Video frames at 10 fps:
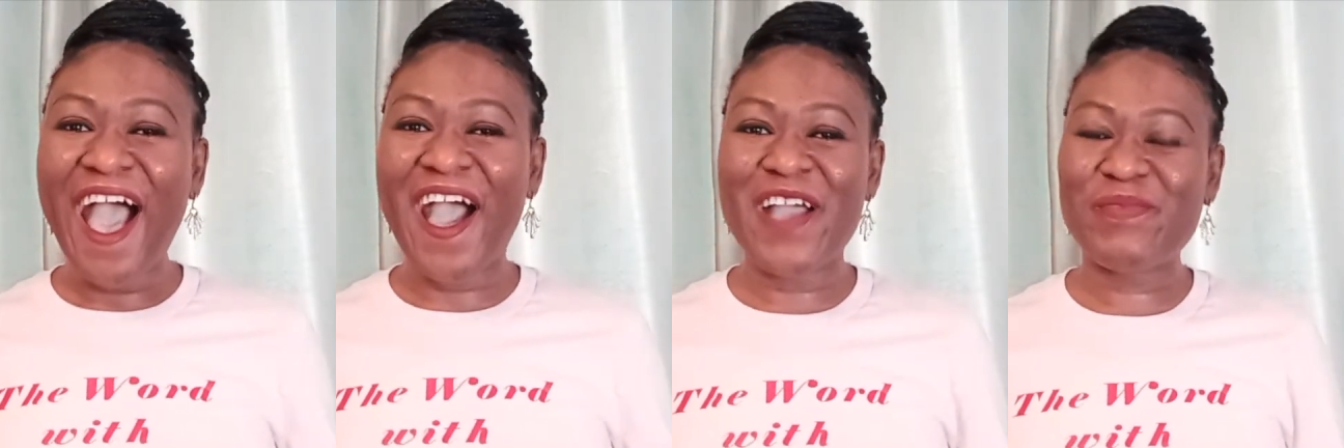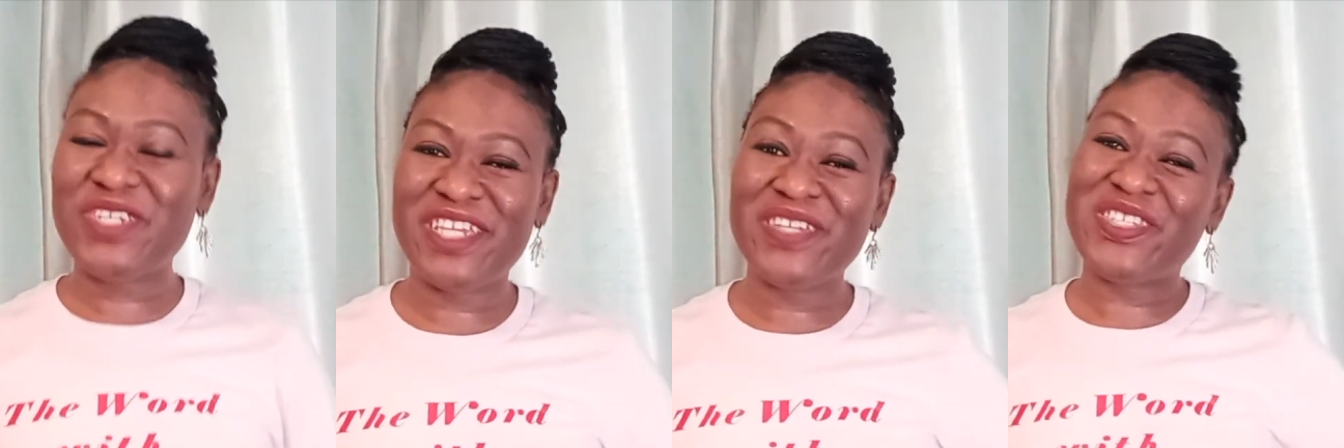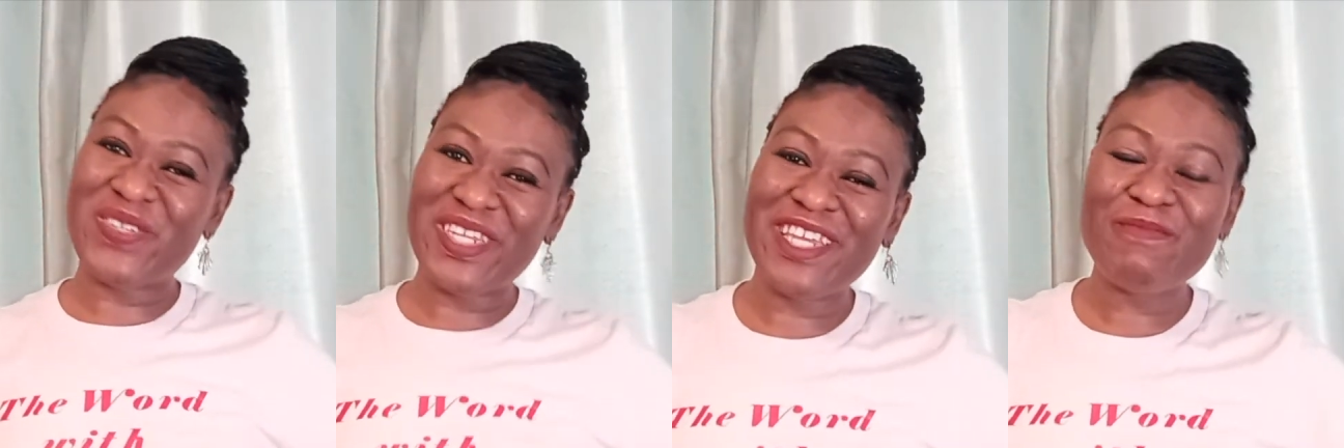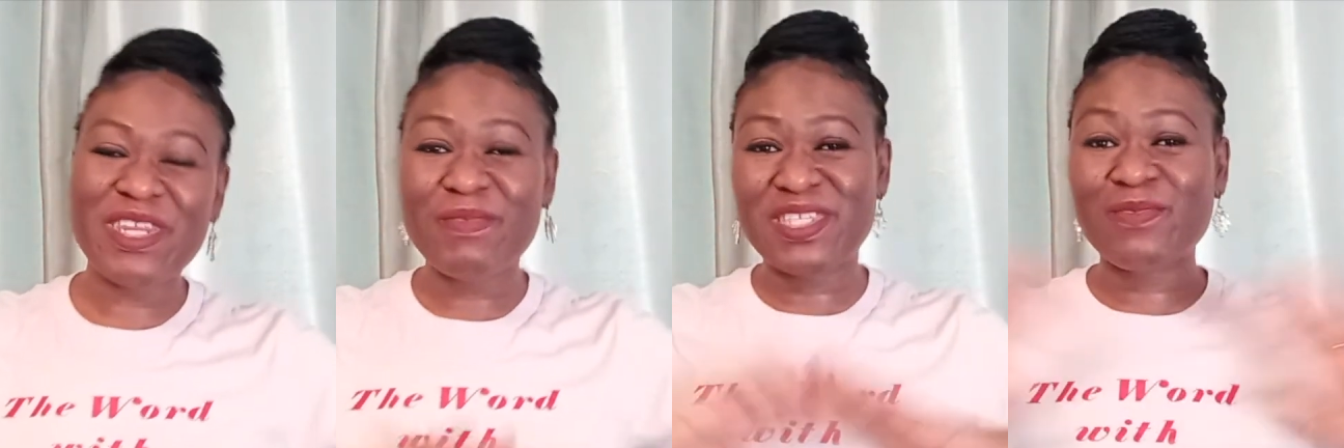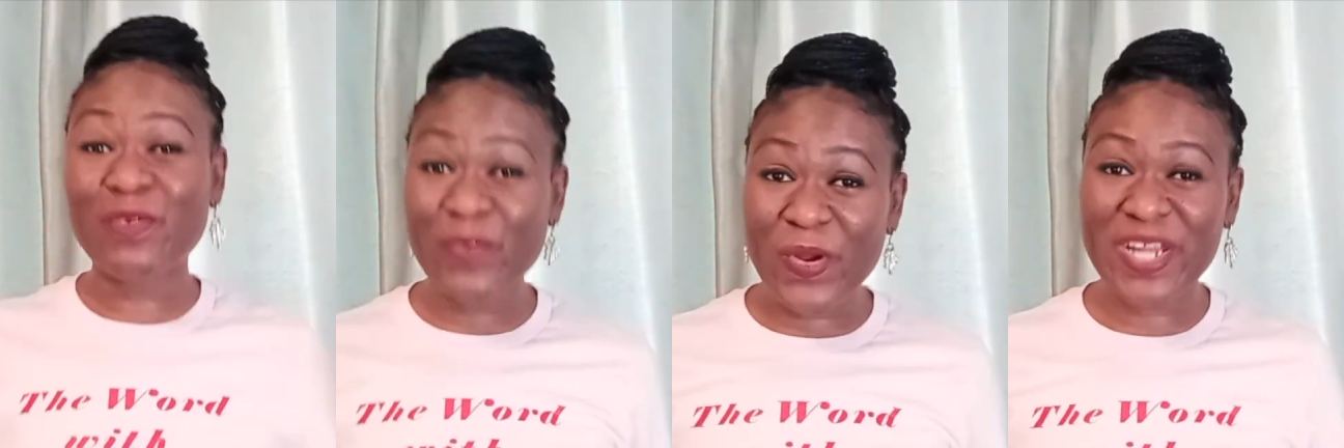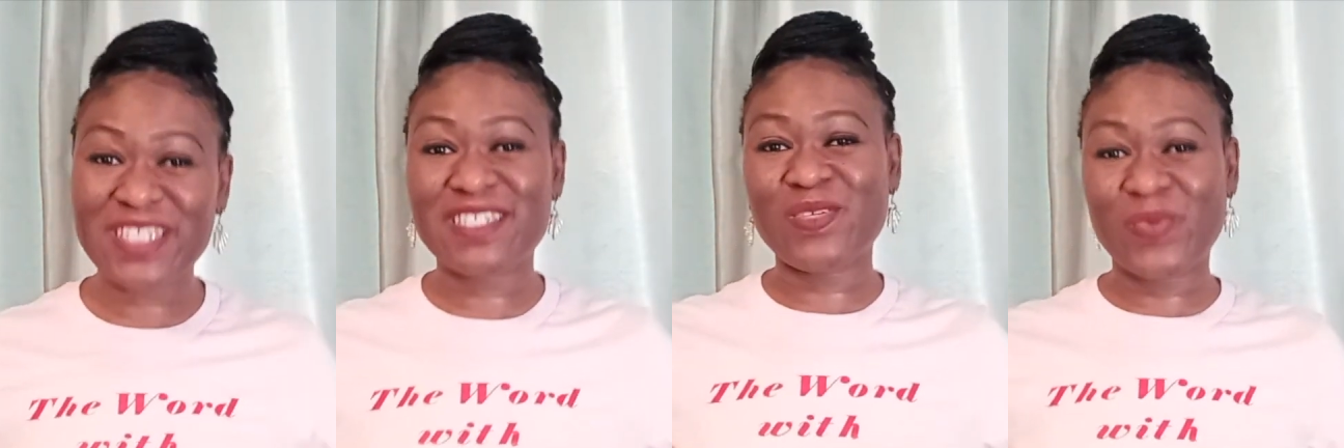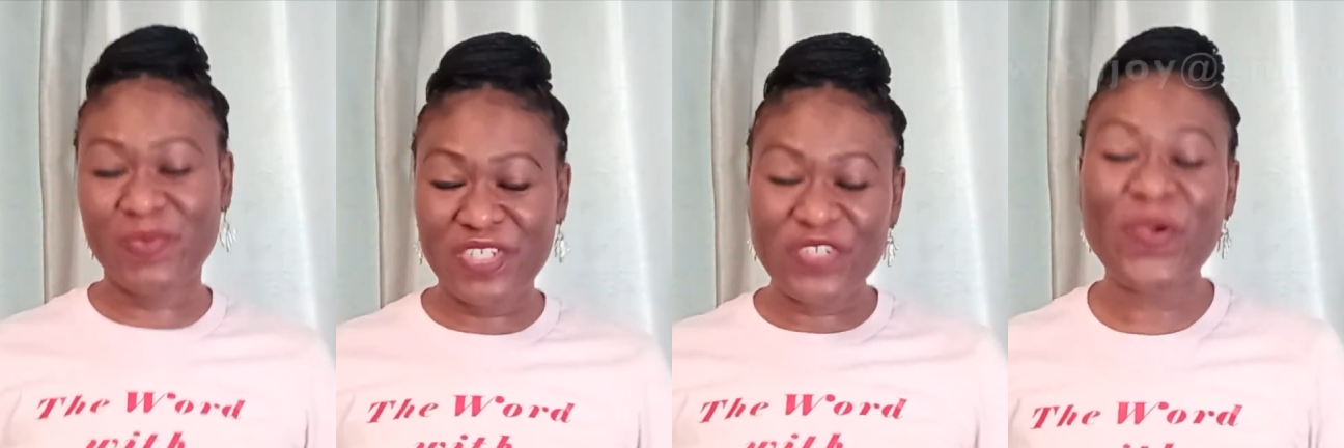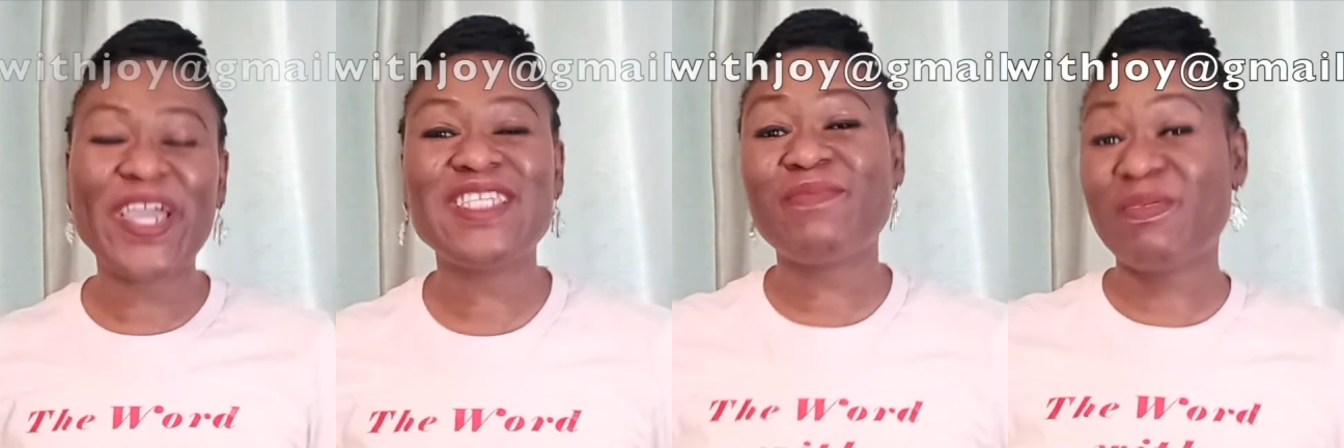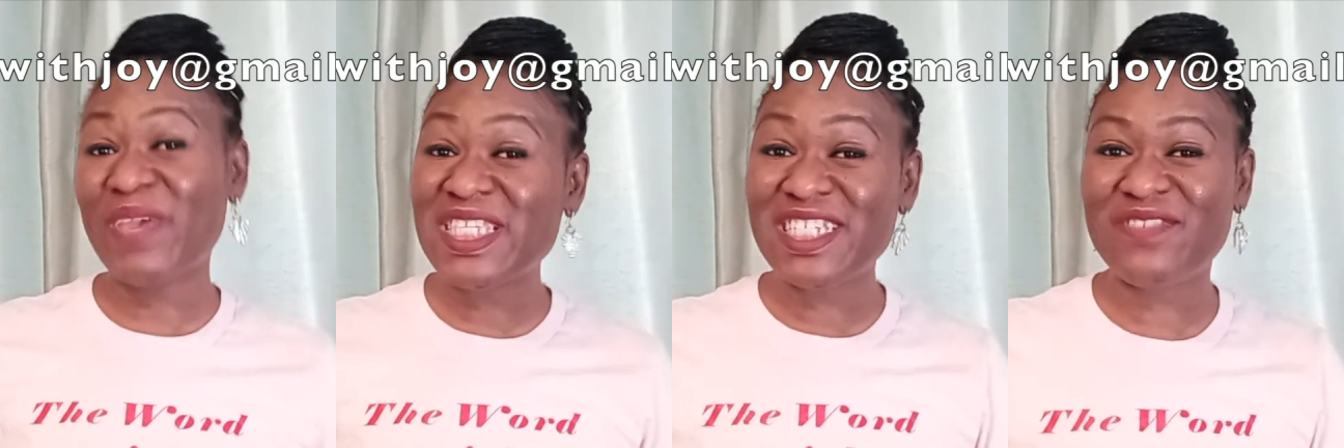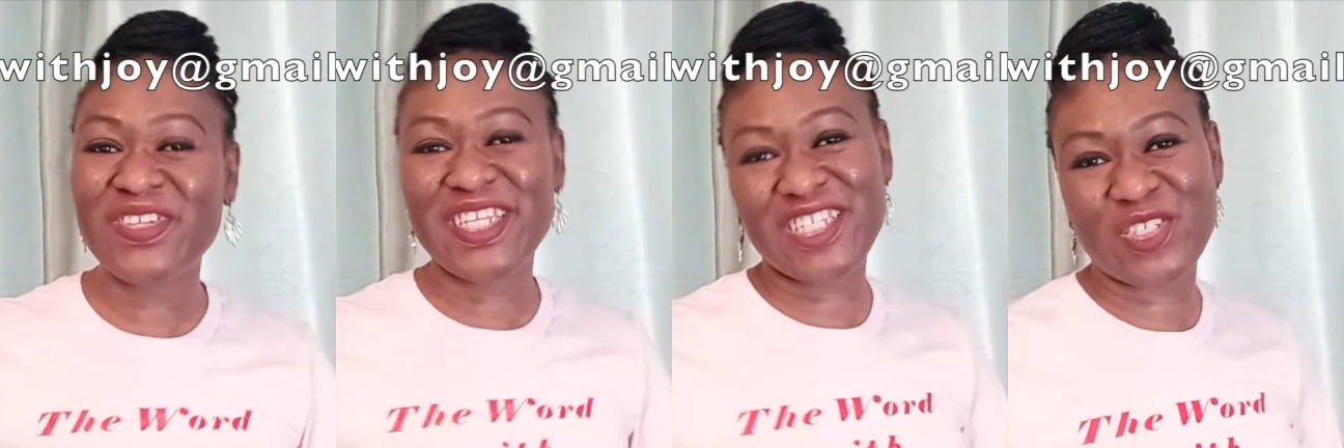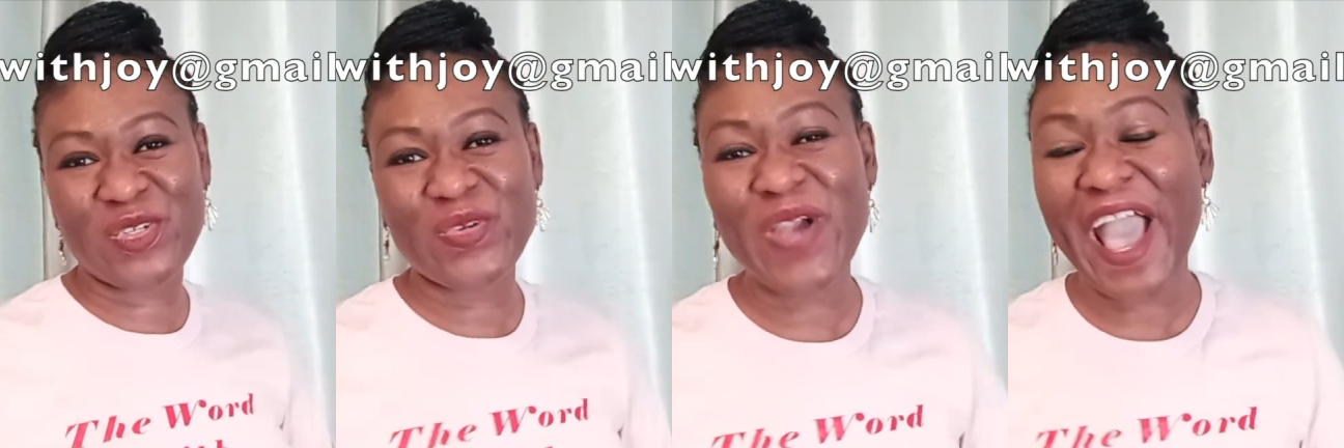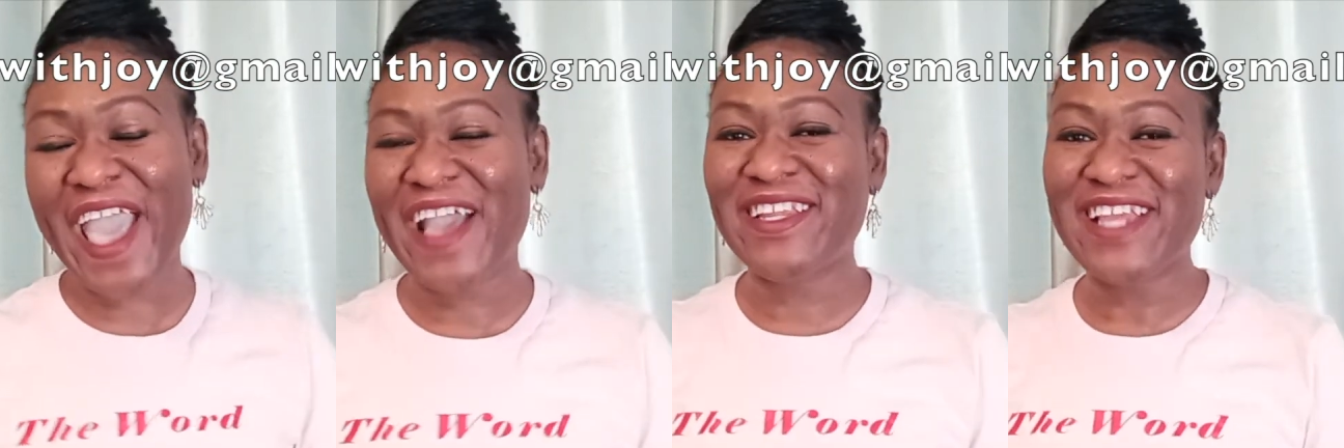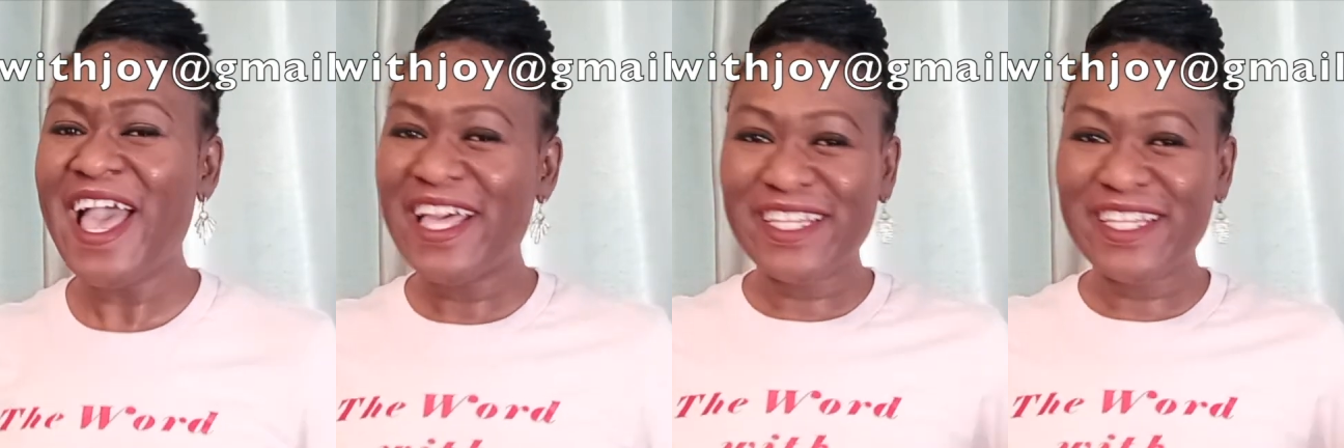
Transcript: I appreciate you tuning in. My name is Nemo Vore. This is The Word with Joy. Send me a message if you need to. And